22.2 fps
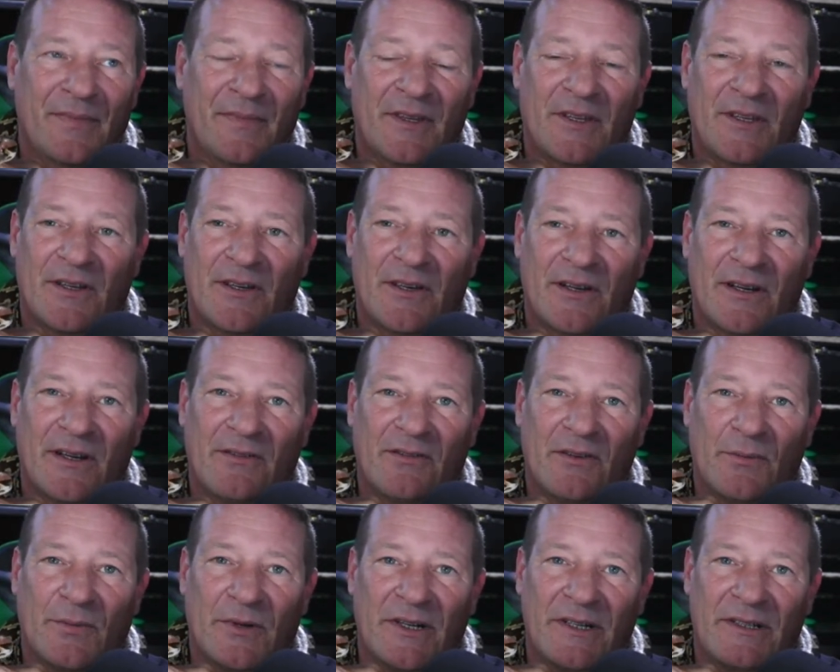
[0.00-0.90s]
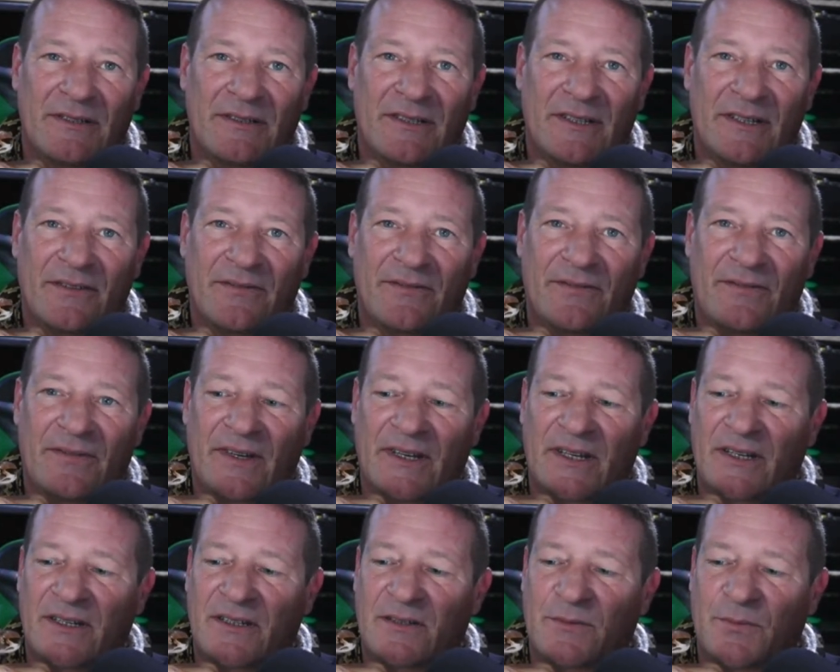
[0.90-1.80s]
So everybody's getting
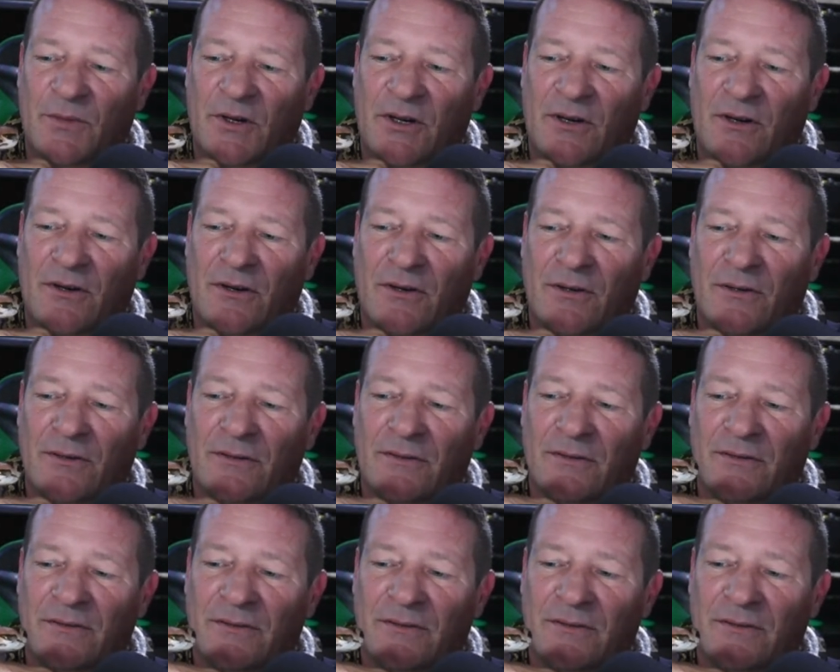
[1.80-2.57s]
fed tomorrow.